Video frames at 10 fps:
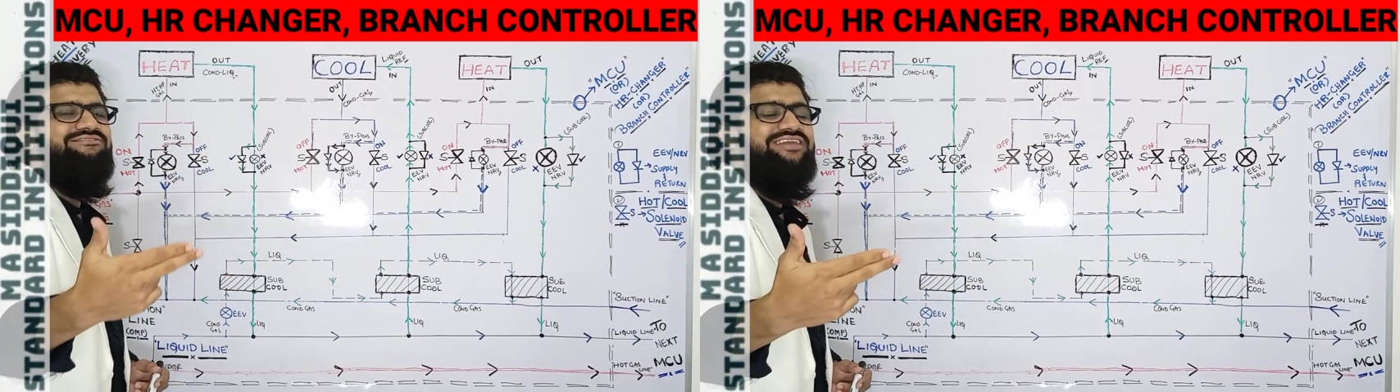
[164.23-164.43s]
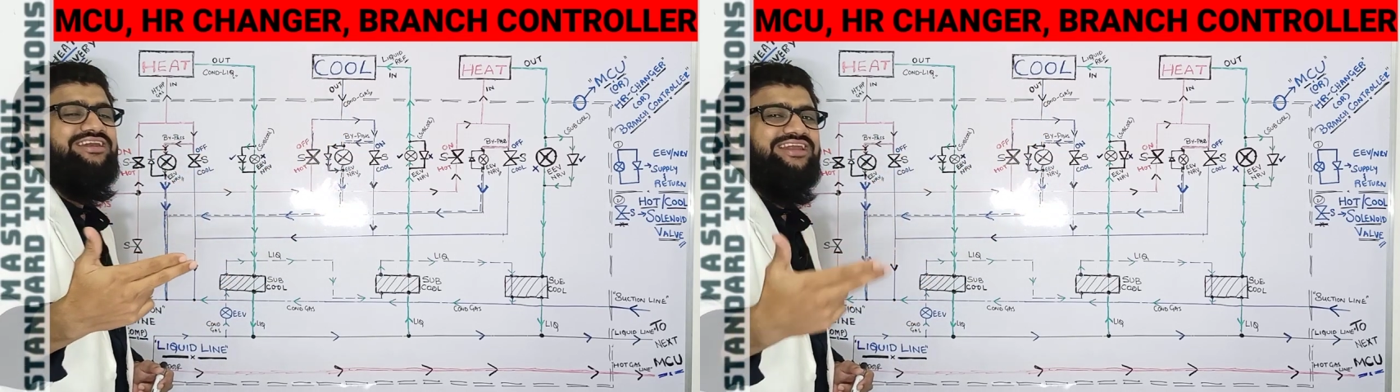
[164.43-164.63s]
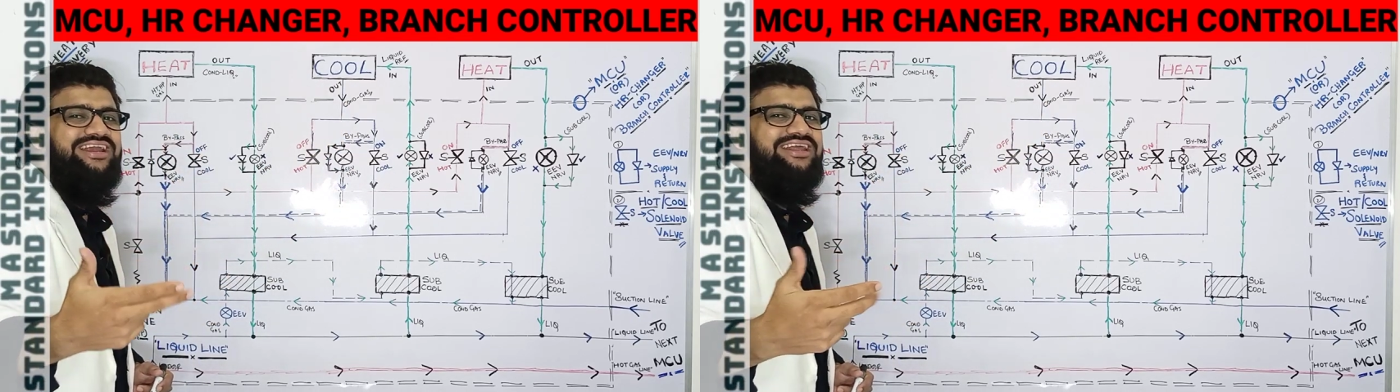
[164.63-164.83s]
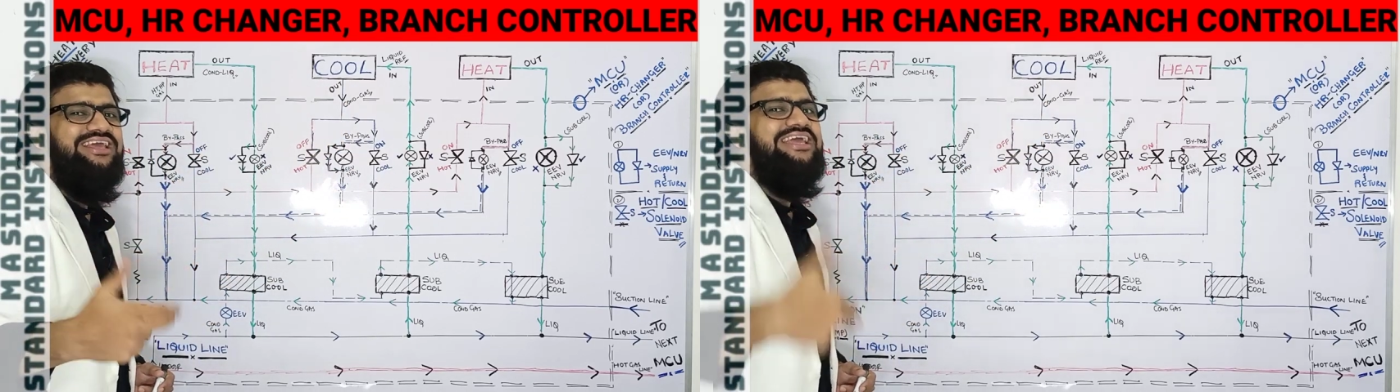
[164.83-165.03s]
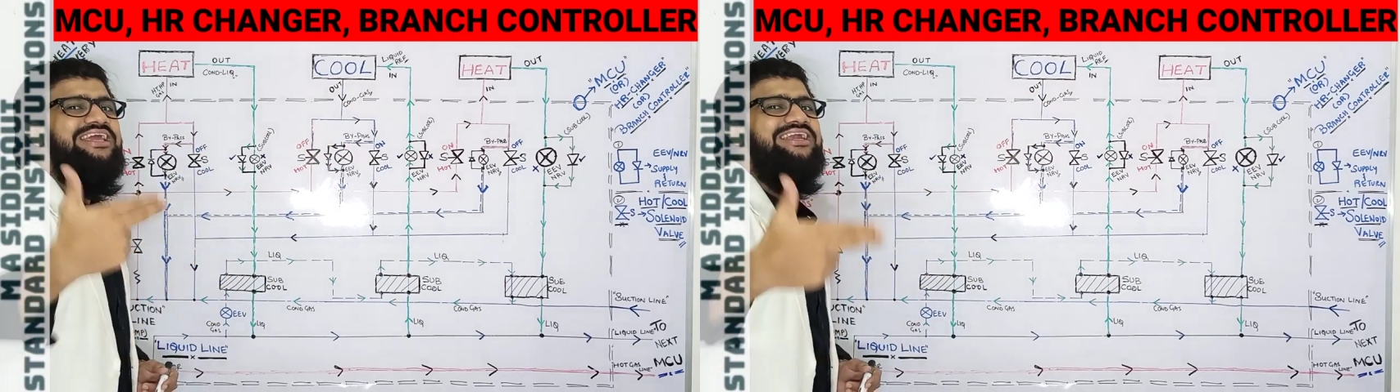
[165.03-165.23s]

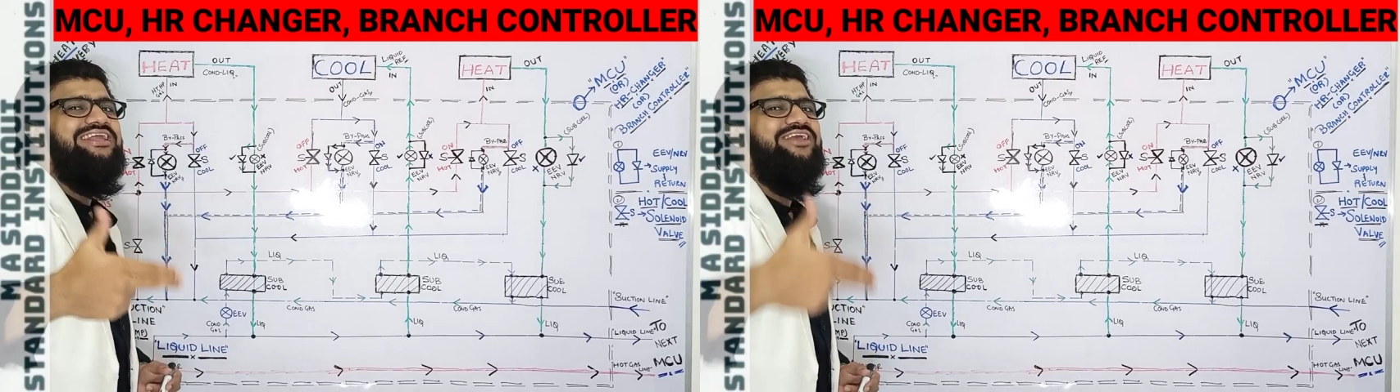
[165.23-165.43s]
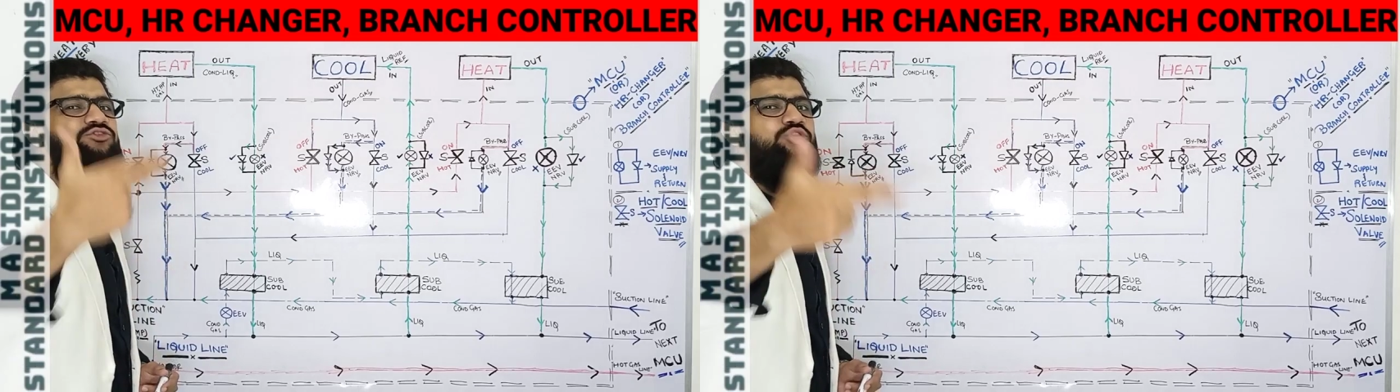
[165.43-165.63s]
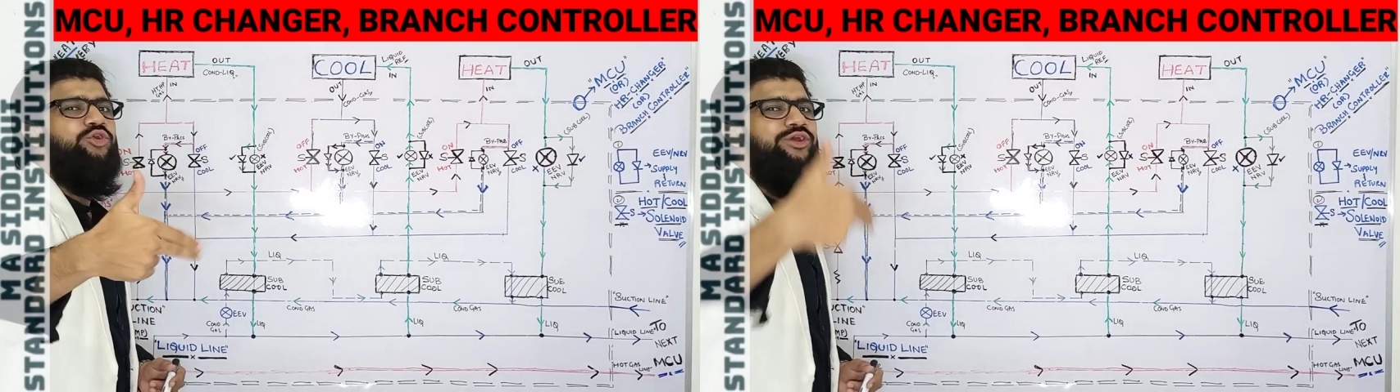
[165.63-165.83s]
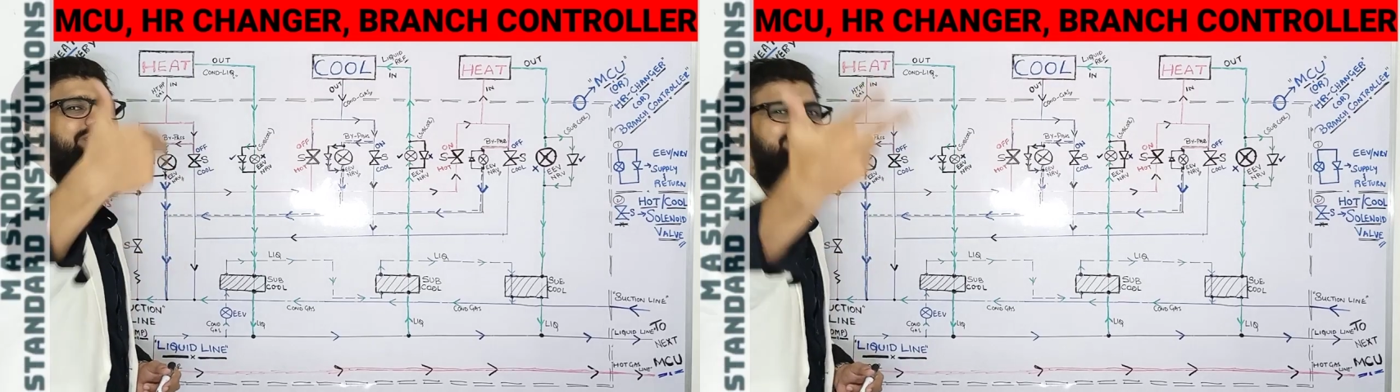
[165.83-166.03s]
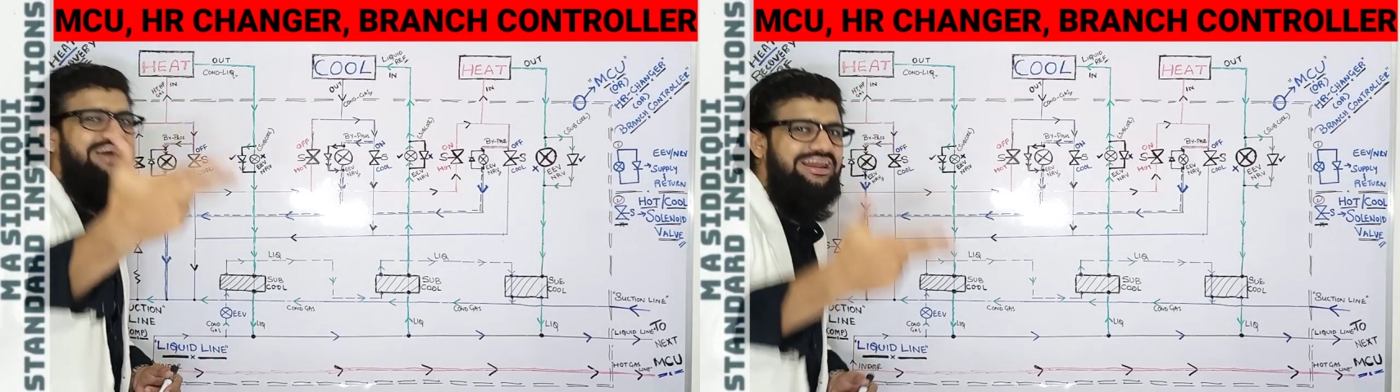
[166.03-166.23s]
need heating
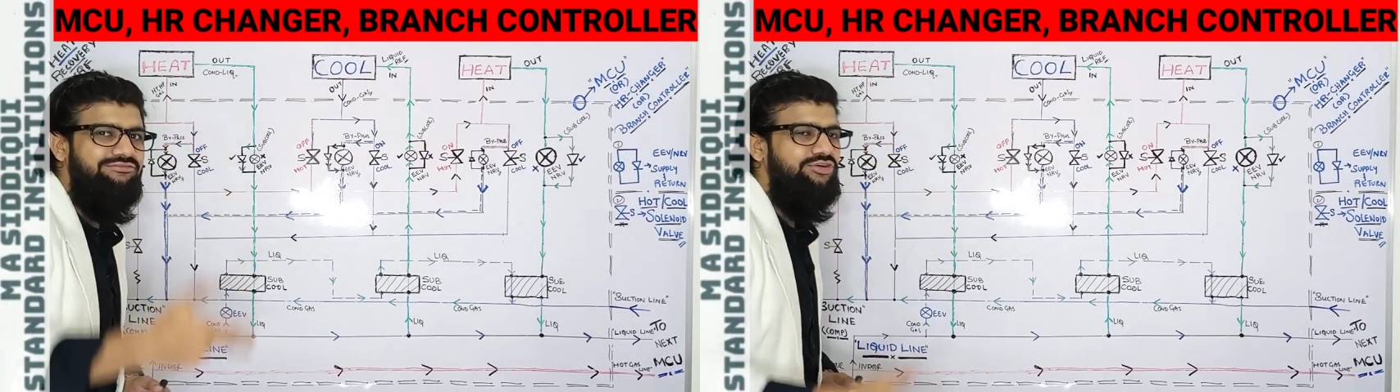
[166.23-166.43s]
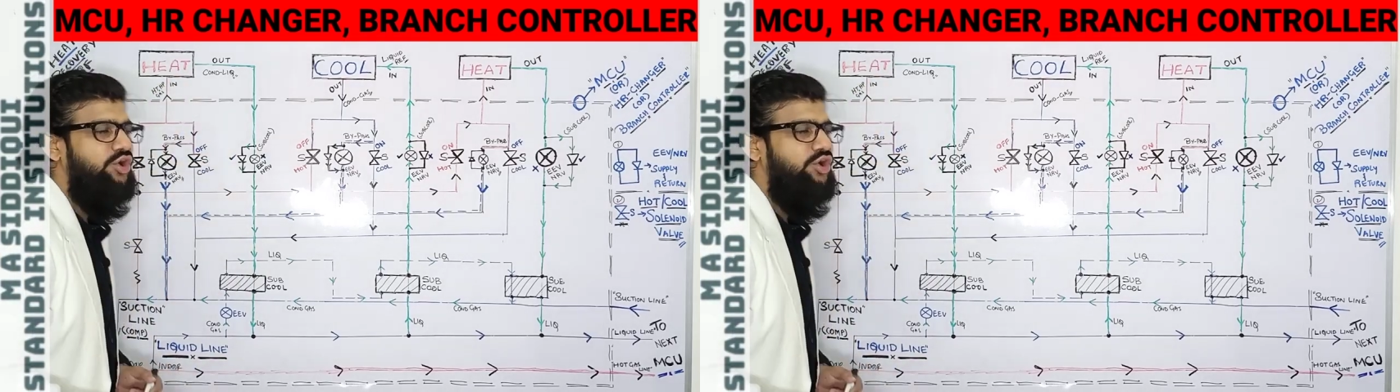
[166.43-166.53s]
solenoid valve.